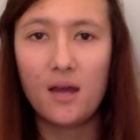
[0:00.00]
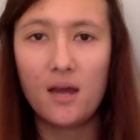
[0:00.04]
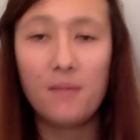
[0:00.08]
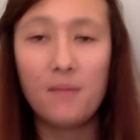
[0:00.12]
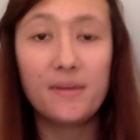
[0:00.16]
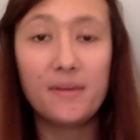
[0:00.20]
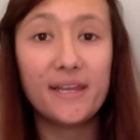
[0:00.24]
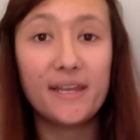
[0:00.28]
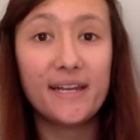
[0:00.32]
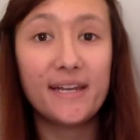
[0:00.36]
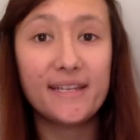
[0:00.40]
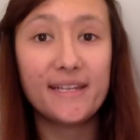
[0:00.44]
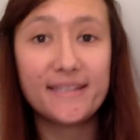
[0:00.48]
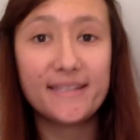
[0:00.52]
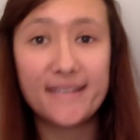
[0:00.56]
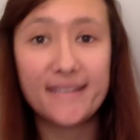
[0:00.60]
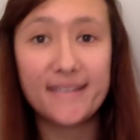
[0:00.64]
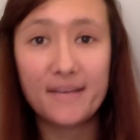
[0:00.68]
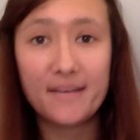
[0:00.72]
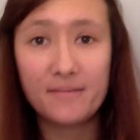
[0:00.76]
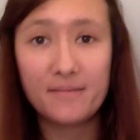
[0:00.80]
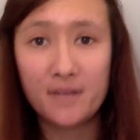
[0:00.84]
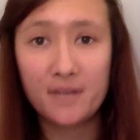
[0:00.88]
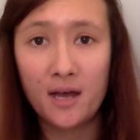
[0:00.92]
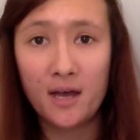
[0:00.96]
But then at the
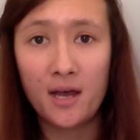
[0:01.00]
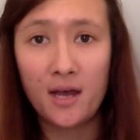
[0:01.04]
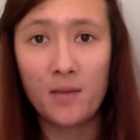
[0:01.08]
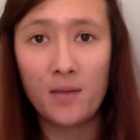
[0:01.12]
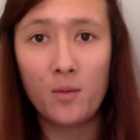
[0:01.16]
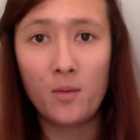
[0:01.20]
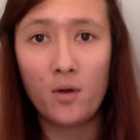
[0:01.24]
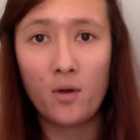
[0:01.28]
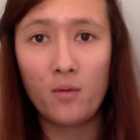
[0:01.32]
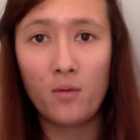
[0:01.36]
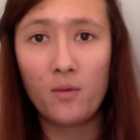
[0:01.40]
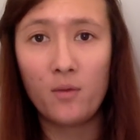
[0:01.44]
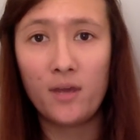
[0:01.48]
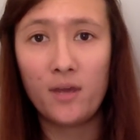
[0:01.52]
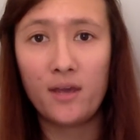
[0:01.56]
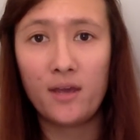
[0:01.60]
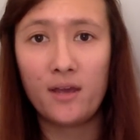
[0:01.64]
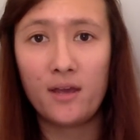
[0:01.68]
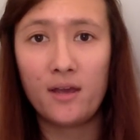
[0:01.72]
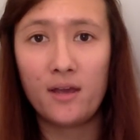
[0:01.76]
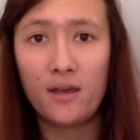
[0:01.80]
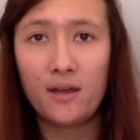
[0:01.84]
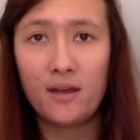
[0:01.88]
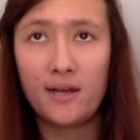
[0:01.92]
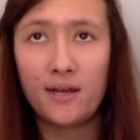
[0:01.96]
same time,
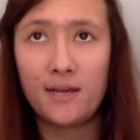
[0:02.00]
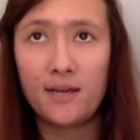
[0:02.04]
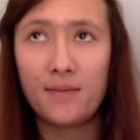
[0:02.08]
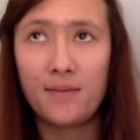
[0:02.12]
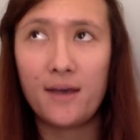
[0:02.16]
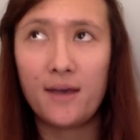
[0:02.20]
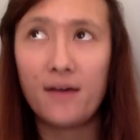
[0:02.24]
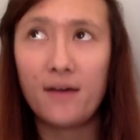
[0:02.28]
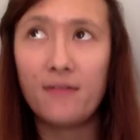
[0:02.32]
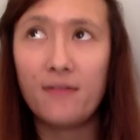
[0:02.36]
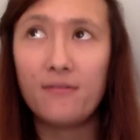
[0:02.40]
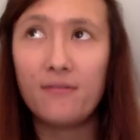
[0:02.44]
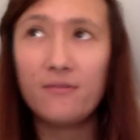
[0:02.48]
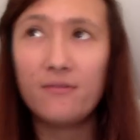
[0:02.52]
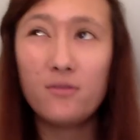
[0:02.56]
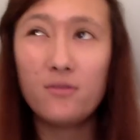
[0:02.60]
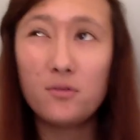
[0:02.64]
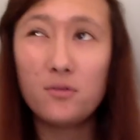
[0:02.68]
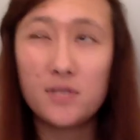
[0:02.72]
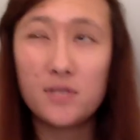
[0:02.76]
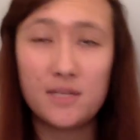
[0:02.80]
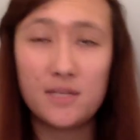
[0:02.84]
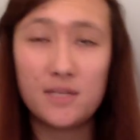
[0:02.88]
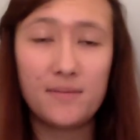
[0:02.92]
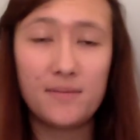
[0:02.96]
we're only about
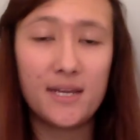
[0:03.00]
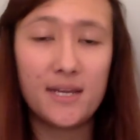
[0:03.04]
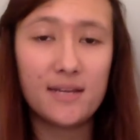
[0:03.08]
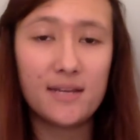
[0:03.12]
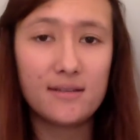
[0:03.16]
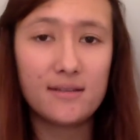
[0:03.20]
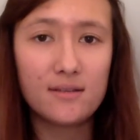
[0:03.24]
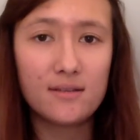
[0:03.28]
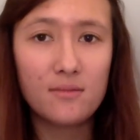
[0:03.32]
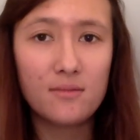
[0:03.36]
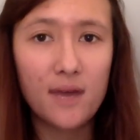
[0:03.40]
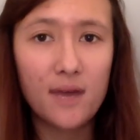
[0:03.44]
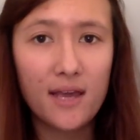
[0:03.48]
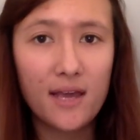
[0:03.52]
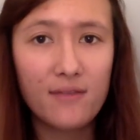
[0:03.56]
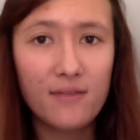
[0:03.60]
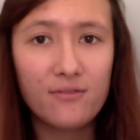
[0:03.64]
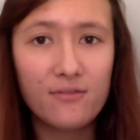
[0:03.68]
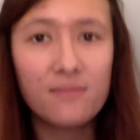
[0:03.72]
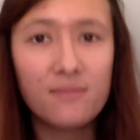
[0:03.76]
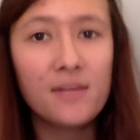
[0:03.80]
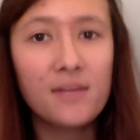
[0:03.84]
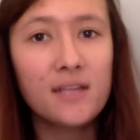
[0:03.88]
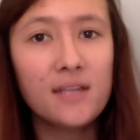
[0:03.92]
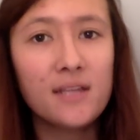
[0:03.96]
40 minutes away
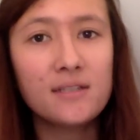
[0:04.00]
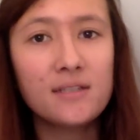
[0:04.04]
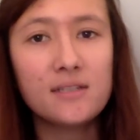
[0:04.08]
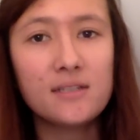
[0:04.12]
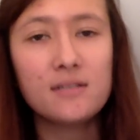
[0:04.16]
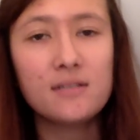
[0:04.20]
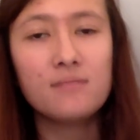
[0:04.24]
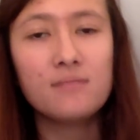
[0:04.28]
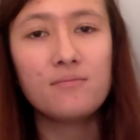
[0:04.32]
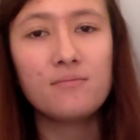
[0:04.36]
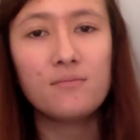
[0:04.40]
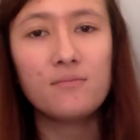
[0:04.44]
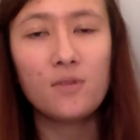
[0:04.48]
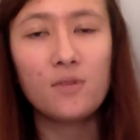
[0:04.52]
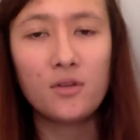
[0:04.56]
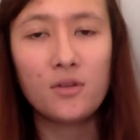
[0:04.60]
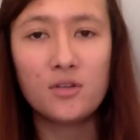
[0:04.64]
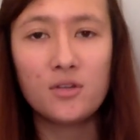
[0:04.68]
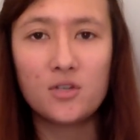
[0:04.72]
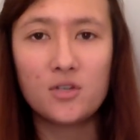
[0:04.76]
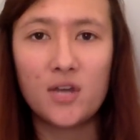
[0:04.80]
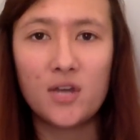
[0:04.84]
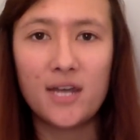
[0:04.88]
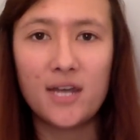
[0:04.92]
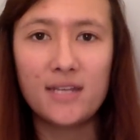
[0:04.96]
from London on the
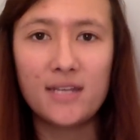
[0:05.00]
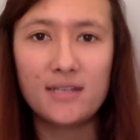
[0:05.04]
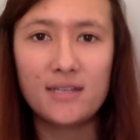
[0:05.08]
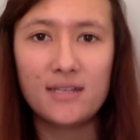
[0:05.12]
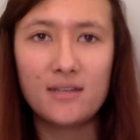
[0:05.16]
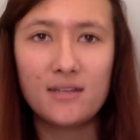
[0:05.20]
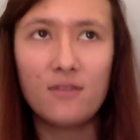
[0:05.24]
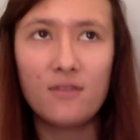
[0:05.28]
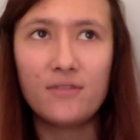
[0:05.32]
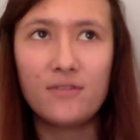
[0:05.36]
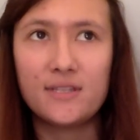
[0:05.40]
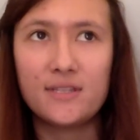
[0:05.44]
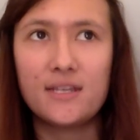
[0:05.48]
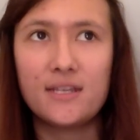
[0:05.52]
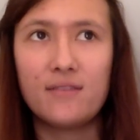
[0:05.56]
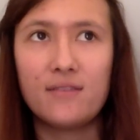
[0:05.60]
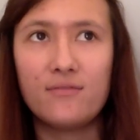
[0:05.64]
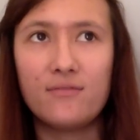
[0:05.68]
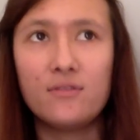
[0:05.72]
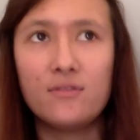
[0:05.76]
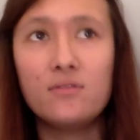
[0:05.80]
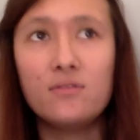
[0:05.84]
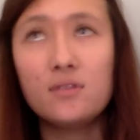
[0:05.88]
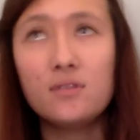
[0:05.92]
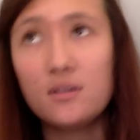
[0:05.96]
train, so obviously
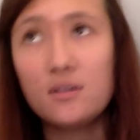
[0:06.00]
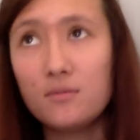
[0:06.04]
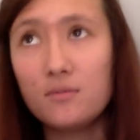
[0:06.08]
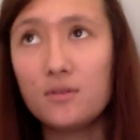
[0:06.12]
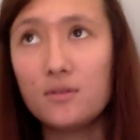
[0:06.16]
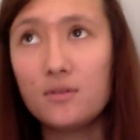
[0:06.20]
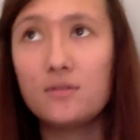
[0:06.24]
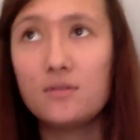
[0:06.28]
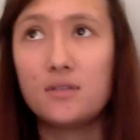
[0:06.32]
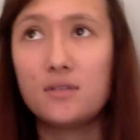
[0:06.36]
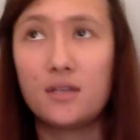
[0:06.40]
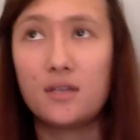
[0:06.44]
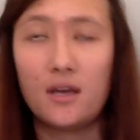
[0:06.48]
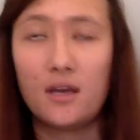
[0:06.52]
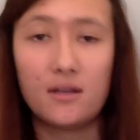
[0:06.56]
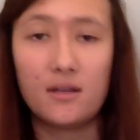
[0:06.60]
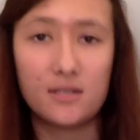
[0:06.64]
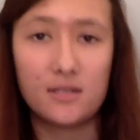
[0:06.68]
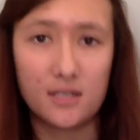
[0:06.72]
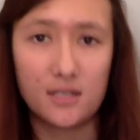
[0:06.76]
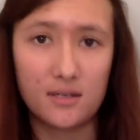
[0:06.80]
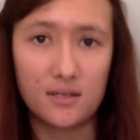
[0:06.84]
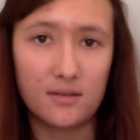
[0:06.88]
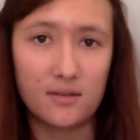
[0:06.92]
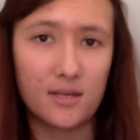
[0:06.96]
if you do want to go and
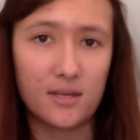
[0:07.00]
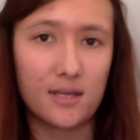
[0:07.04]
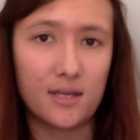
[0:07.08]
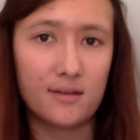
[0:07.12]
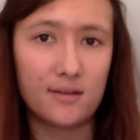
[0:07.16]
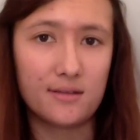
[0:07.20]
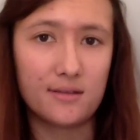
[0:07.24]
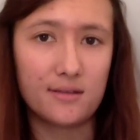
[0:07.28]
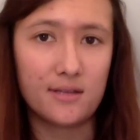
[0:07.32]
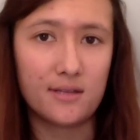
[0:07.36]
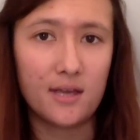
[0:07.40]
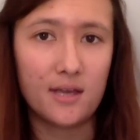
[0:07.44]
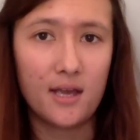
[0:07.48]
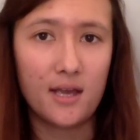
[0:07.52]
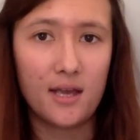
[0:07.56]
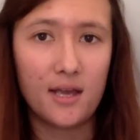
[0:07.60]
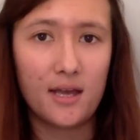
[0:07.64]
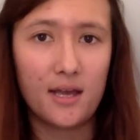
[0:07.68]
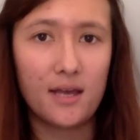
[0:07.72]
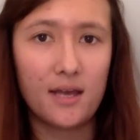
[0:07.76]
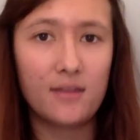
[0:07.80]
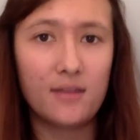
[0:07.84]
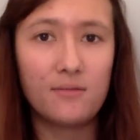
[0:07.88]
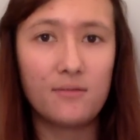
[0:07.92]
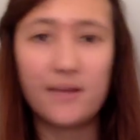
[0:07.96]
do things
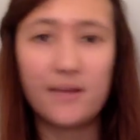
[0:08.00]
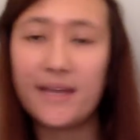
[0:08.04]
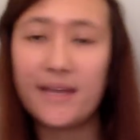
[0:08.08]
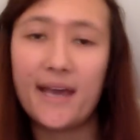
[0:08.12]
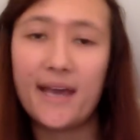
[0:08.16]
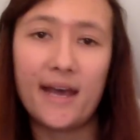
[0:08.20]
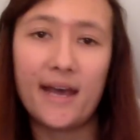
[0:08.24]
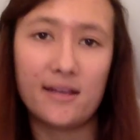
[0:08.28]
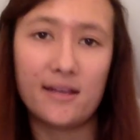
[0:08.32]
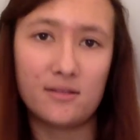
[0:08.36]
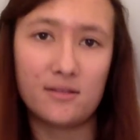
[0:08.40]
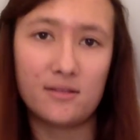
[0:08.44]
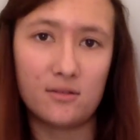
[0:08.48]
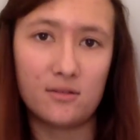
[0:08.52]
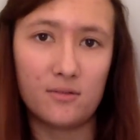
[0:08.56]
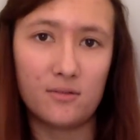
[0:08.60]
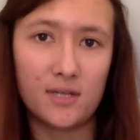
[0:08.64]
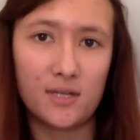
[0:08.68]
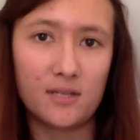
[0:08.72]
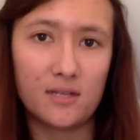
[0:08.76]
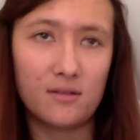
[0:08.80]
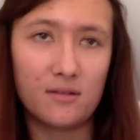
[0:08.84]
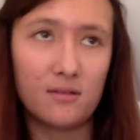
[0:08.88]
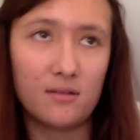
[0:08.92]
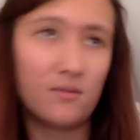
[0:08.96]
at the weekend or
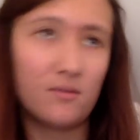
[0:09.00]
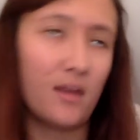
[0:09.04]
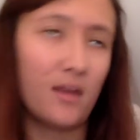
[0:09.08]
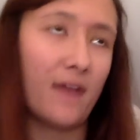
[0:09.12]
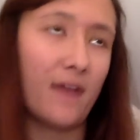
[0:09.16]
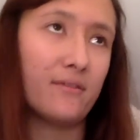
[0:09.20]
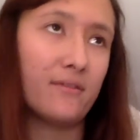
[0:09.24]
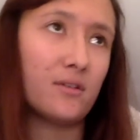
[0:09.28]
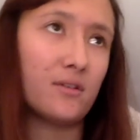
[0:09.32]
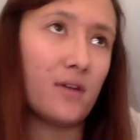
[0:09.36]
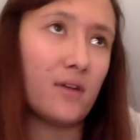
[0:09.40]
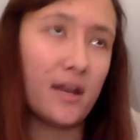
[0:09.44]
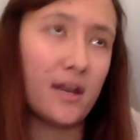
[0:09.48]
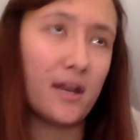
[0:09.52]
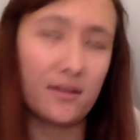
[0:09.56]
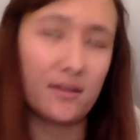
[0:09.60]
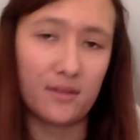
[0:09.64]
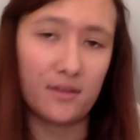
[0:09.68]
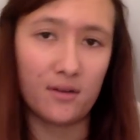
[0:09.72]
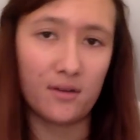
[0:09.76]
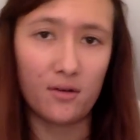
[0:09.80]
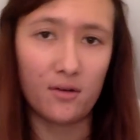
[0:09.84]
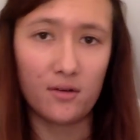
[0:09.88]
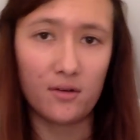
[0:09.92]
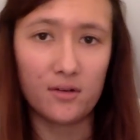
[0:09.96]
when you haven't got
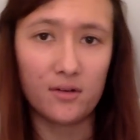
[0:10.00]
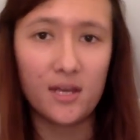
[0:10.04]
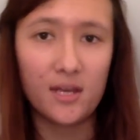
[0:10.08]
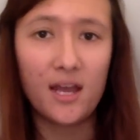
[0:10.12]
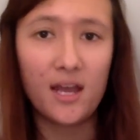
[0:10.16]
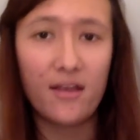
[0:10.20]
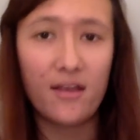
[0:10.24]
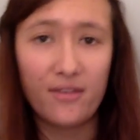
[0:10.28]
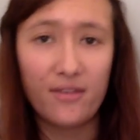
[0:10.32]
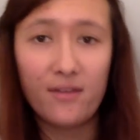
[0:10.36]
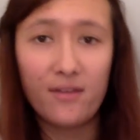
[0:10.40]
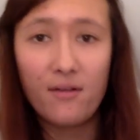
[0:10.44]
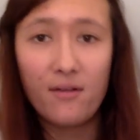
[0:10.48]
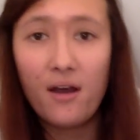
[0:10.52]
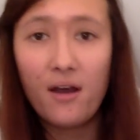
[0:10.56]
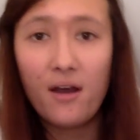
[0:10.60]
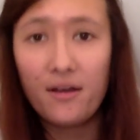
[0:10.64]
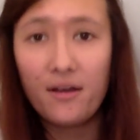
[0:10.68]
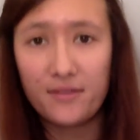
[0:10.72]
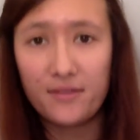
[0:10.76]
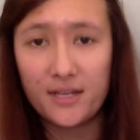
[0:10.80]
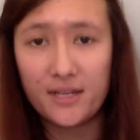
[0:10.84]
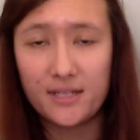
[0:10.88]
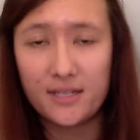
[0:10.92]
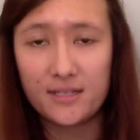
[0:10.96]
anything on, there are
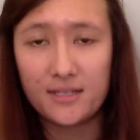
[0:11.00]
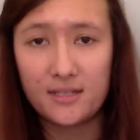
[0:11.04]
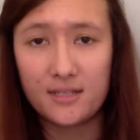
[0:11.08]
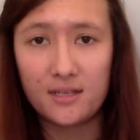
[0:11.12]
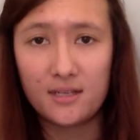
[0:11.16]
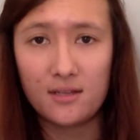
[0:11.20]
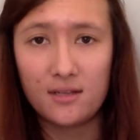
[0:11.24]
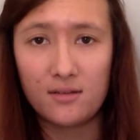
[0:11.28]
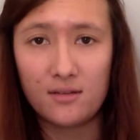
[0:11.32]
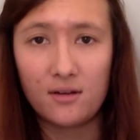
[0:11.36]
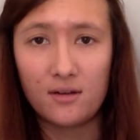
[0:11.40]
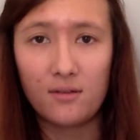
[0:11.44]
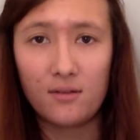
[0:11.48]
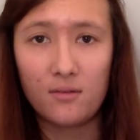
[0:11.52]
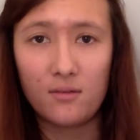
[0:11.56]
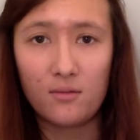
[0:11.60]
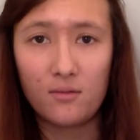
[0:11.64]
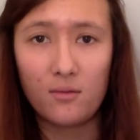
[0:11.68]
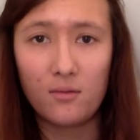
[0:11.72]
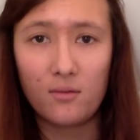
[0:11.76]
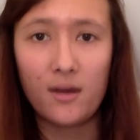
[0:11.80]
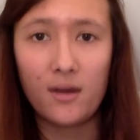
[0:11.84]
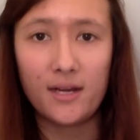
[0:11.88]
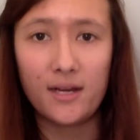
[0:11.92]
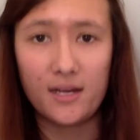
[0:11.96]
things to do
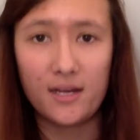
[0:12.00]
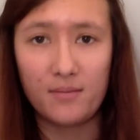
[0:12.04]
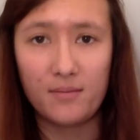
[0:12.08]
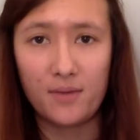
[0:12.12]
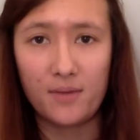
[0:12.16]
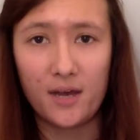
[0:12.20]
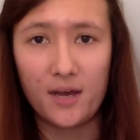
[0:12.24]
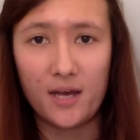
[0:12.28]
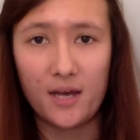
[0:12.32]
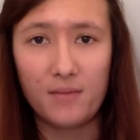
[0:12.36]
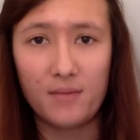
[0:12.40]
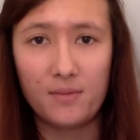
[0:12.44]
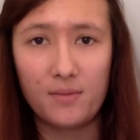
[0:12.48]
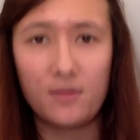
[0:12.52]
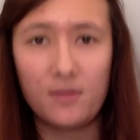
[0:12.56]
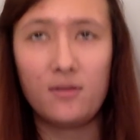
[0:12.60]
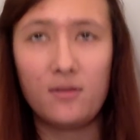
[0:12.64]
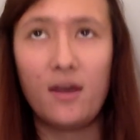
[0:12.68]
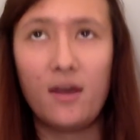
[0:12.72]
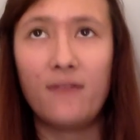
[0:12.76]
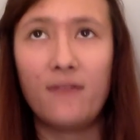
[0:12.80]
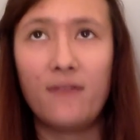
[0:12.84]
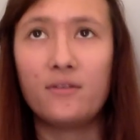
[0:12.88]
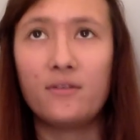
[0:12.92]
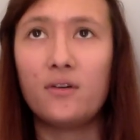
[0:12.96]
quite nearby, but
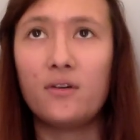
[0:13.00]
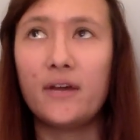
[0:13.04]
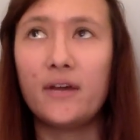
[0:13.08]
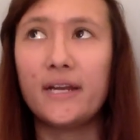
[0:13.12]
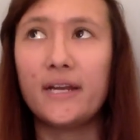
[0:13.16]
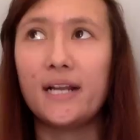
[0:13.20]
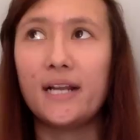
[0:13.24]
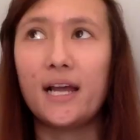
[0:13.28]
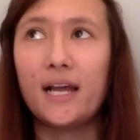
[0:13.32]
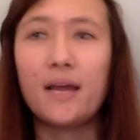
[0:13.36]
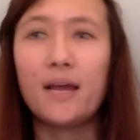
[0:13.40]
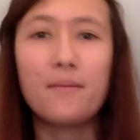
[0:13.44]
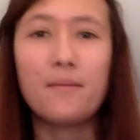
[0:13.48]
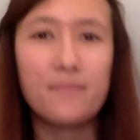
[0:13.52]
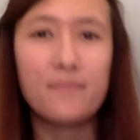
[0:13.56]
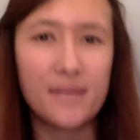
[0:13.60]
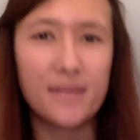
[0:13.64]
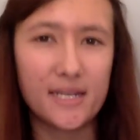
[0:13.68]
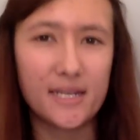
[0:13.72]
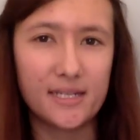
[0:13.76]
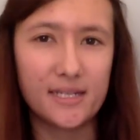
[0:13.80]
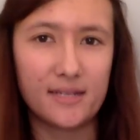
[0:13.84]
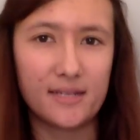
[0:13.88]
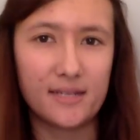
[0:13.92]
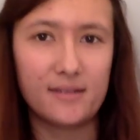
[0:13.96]
you haven't got any like
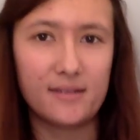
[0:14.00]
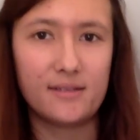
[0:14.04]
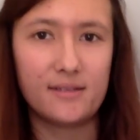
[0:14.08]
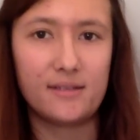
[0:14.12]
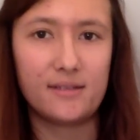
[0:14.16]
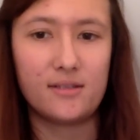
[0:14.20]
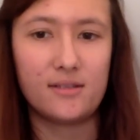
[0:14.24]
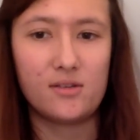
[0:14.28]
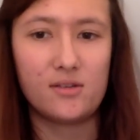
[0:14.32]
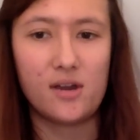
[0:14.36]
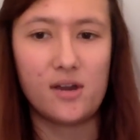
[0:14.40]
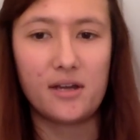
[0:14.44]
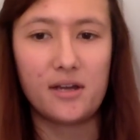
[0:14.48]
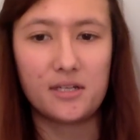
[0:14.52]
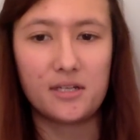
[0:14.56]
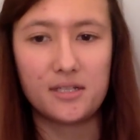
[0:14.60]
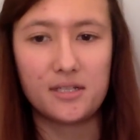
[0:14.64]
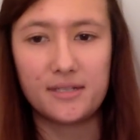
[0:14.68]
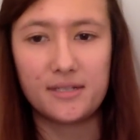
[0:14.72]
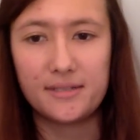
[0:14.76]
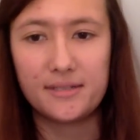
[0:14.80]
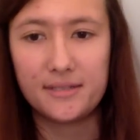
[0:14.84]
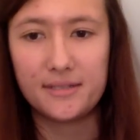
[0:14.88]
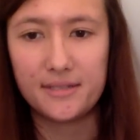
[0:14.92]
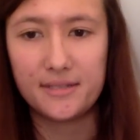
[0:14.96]
immediate
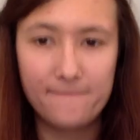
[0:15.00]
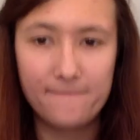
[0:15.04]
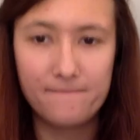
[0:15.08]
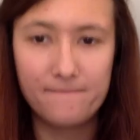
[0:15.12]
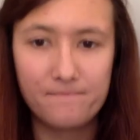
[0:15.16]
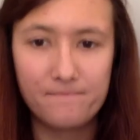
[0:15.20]
distractions.